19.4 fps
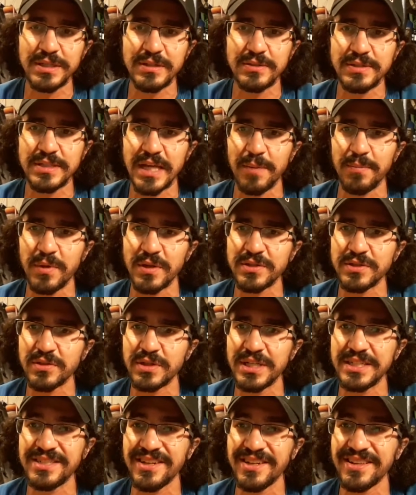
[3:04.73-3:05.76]
use that Mansoor
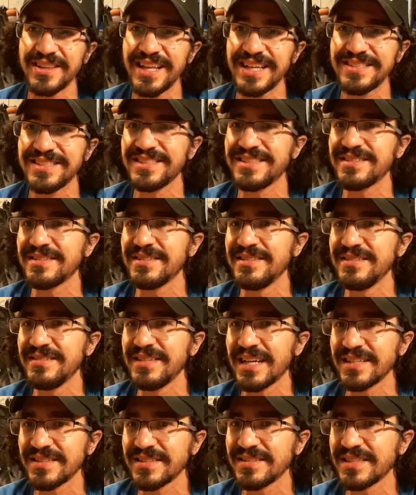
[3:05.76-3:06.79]
Hitch unless it's
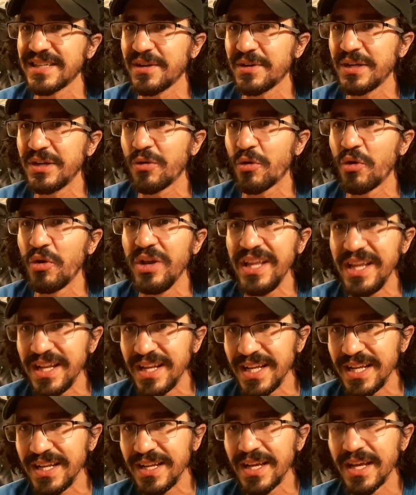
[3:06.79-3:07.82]
necessary or
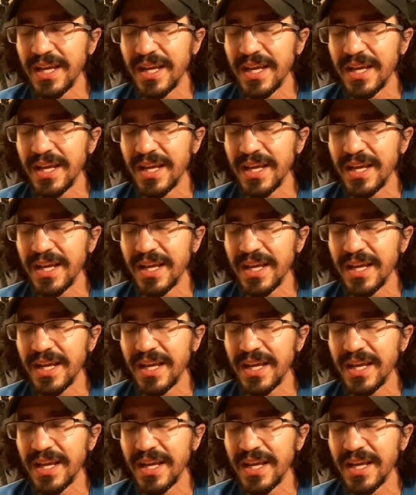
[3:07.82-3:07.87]
needed.